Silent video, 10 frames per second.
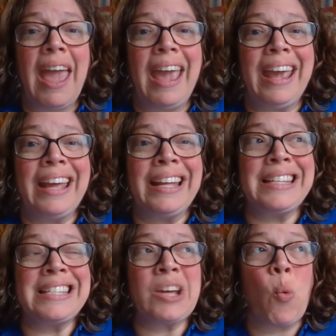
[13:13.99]

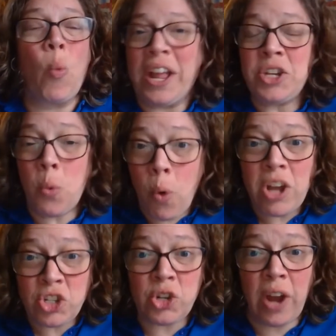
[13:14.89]
And when you
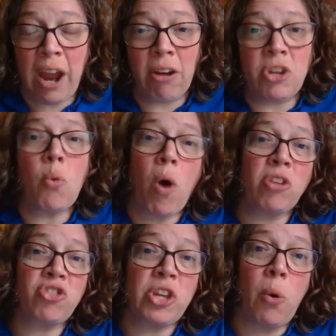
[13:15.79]
wash your hair, you
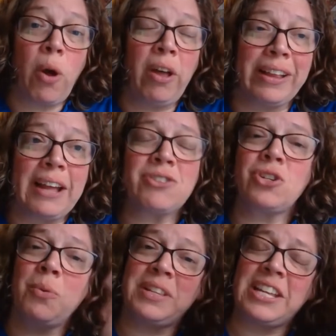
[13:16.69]
wash the oil out,
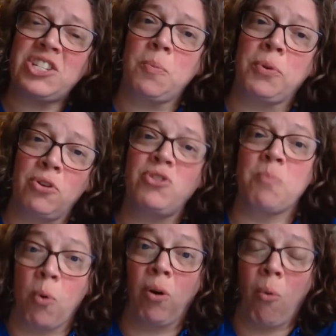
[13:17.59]
so it needs to produce
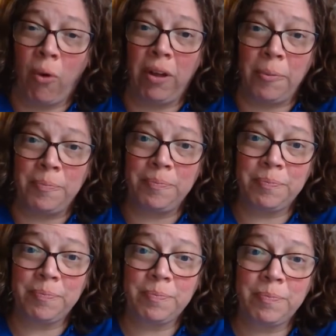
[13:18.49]
more oil.
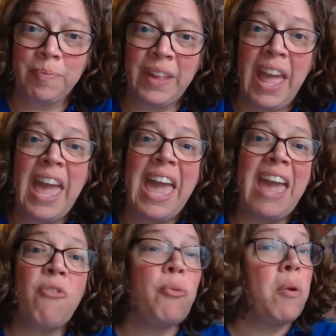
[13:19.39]

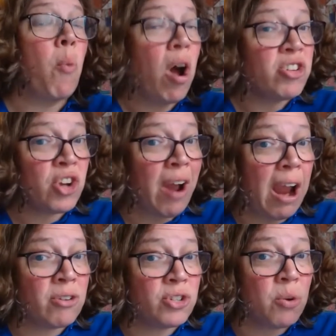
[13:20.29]
If we wash our
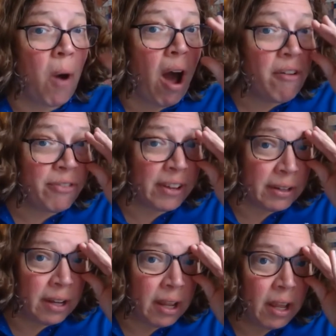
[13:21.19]
hair too
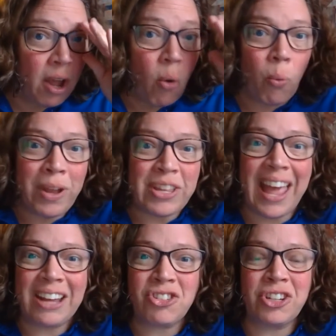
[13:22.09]
often, we
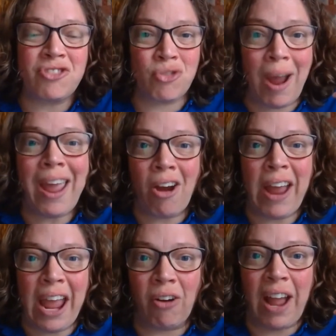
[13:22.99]
actually dry our
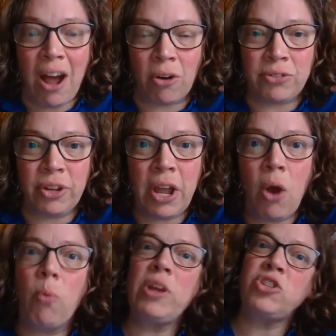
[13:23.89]
hair out,
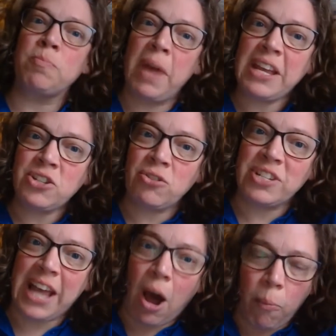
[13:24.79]
which makes our
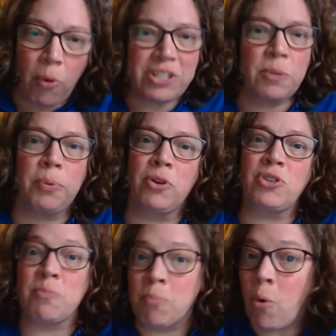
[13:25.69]
scalp want to
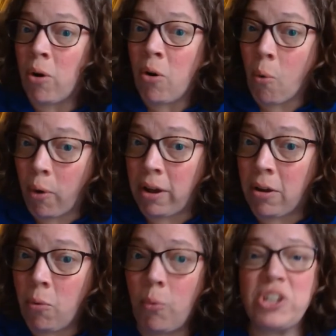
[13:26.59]
produce more
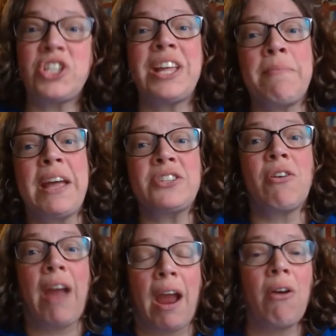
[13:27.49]
oil, which then makes
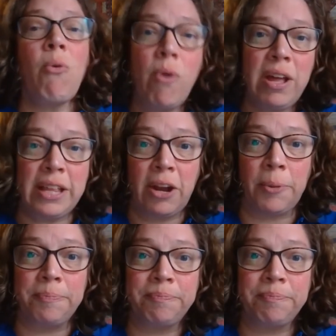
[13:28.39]
our hair oilier.